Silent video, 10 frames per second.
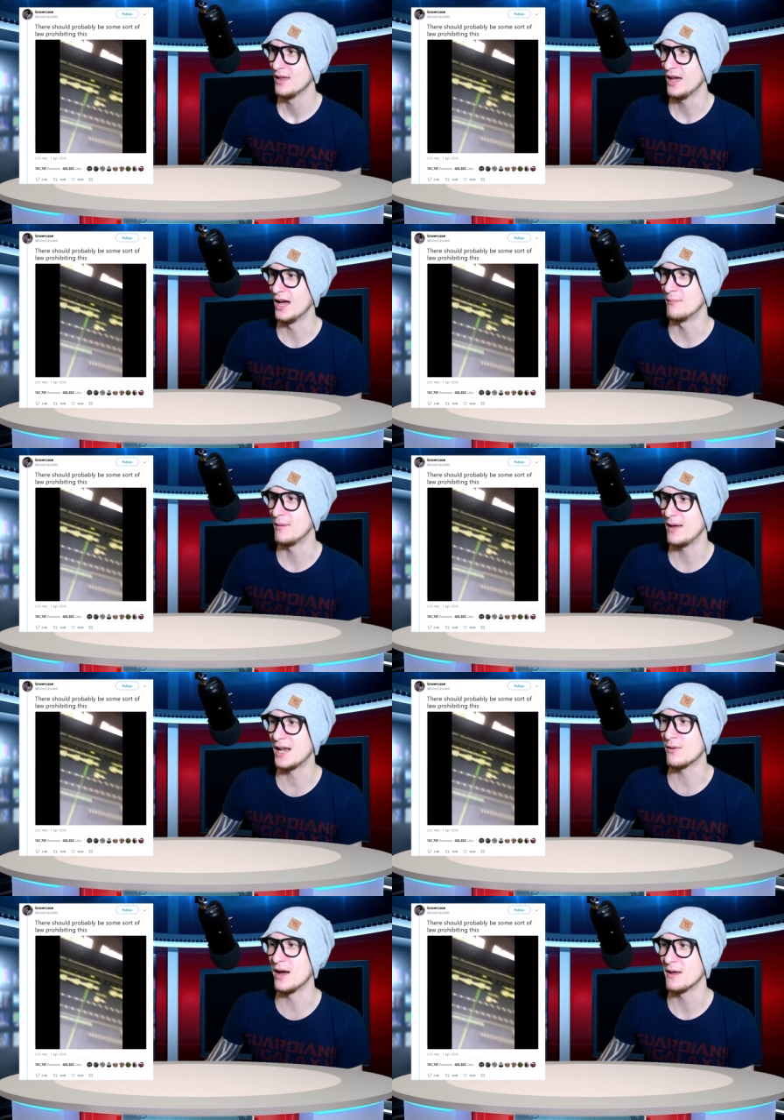Um,
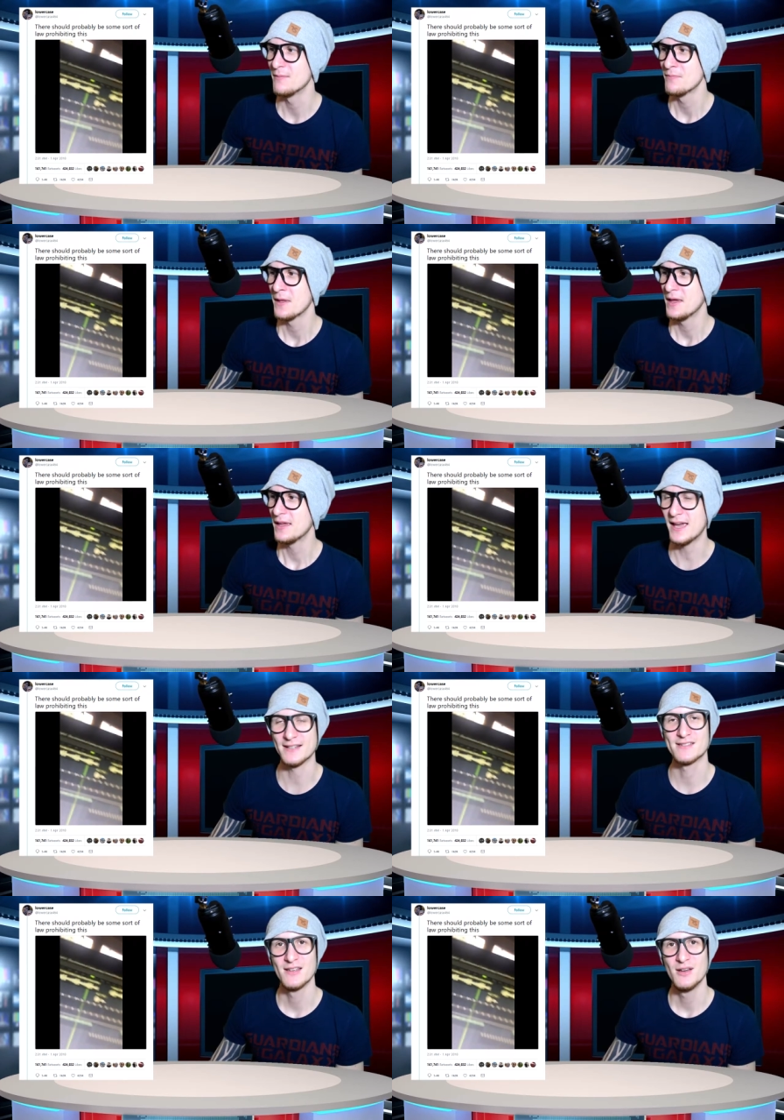anyway, yes.